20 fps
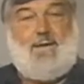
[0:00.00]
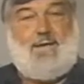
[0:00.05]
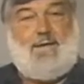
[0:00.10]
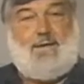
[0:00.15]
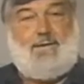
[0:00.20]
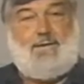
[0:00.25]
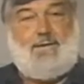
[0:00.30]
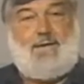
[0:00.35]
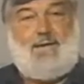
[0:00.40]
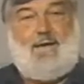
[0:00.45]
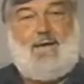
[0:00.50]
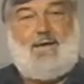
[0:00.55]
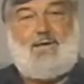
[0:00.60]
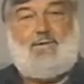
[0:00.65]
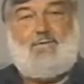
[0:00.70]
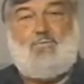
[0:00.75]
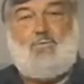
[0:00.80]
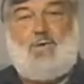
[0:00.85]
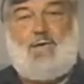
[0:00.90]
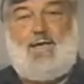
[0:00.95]
I
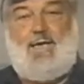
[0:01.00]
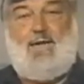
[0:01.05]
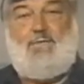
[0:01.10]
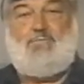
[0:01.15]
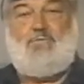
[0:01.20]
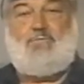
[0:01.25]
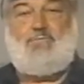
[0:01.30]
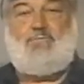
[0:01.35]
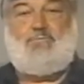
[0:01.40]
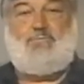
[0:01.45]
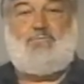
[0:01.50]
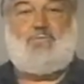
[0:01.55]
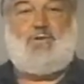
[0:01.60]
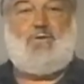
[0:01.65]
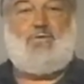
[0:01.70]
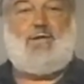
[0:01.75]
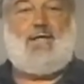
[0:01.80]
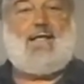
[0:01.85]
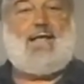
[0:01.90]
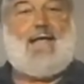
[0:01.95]
indicated we have a
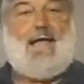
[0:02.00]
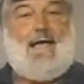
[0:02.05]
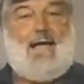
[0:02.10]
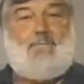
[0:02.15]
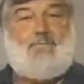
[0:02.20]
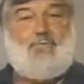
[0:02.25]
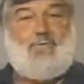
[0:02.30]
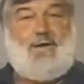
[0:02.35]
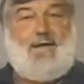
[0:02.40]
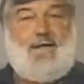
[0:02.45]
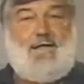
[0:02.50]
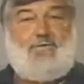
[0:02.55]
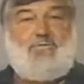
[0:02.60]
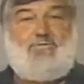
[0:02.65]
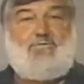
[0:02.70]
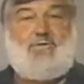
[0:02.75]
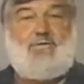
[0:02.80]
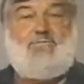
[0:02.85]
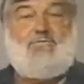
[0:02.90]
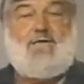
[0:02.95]
very
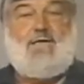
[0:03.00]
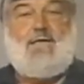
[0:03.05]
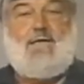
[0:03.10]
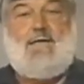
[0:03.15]
comprehensive